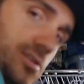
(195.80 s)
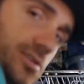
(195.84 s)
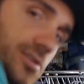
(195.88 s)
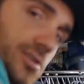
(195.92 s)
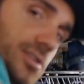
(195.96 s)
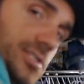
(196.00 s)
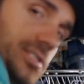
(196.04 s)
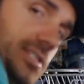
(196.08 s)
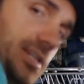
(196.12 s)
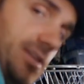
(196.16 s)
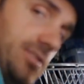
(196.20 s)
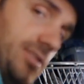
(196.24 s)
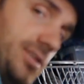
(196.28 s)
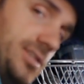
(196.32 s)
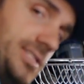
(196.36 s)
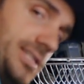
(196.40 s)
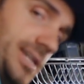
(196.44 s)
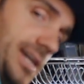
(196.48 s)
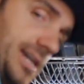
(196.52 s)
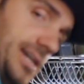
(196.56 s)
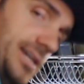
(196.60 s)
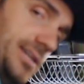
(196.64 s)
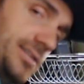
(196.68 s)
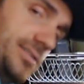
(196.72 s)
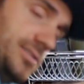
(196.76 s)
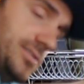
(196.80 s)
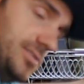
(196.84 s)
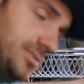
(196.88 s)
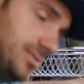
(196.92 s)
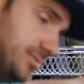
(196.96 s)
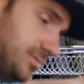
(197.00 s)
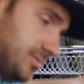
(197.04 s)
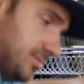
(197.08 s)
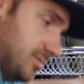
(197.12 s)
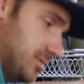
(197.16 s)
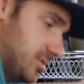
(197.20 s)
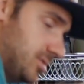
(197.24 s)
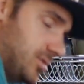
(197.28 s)
You're going to take this hand,
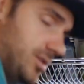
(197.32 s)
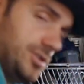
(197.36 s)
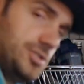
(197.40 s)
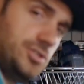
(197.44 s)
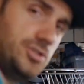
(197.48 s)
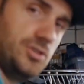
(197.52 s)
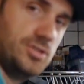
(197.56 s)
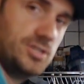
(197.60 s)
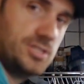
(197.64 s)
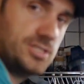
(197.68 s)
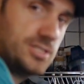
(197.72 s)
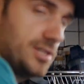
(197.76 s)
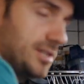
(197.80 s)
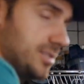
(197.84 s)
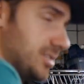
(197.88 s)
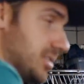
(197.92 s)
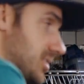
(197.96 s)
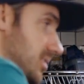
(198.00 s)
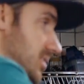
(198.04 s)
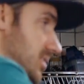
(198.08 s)
I'll do this side to